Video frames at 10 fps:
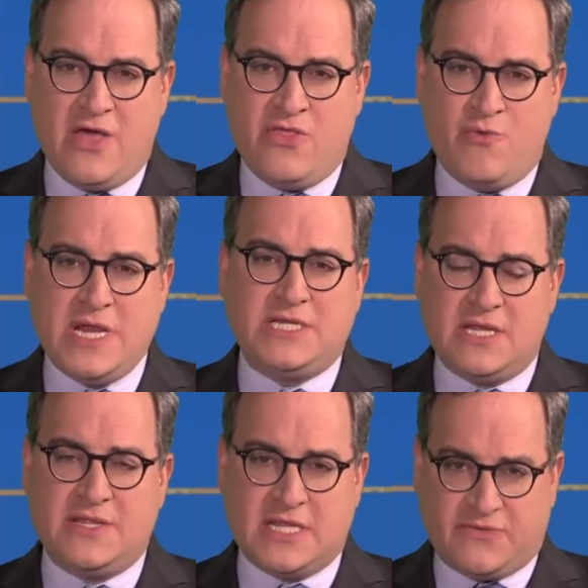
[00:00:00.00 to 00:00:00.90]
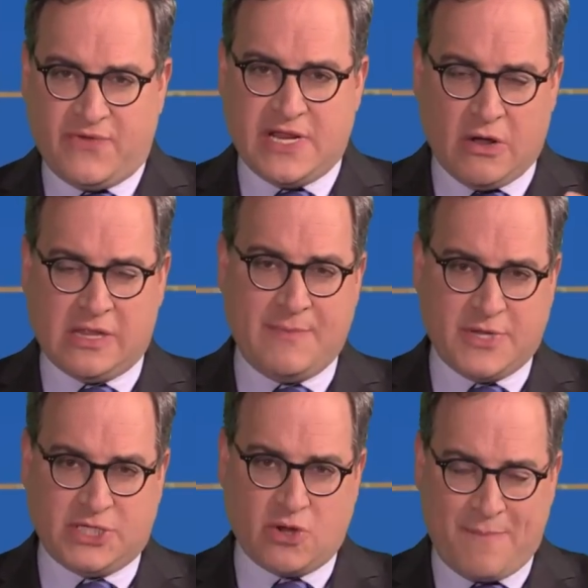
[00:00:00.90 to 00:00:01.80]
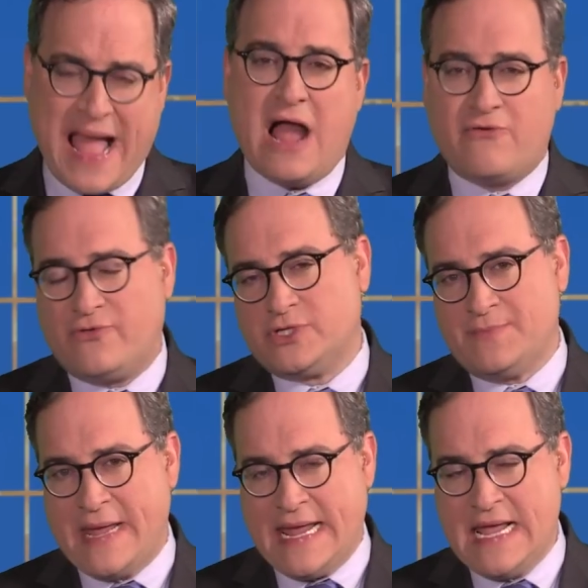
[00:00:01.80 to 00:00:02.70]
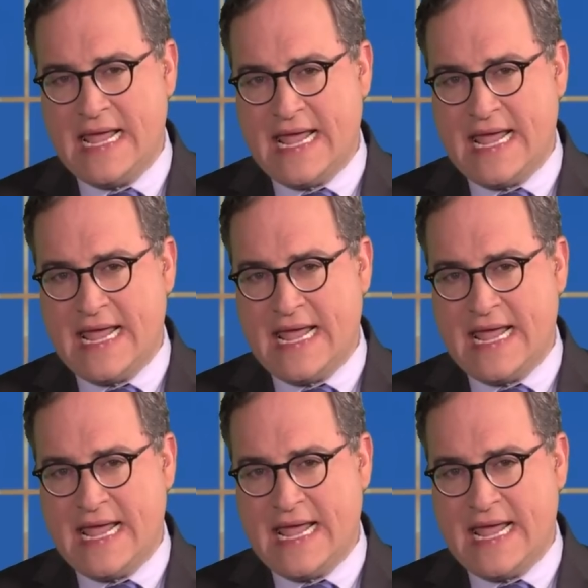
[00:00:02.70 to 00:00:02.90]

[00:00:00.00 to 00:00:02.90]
The reason this video clip is so powerful to me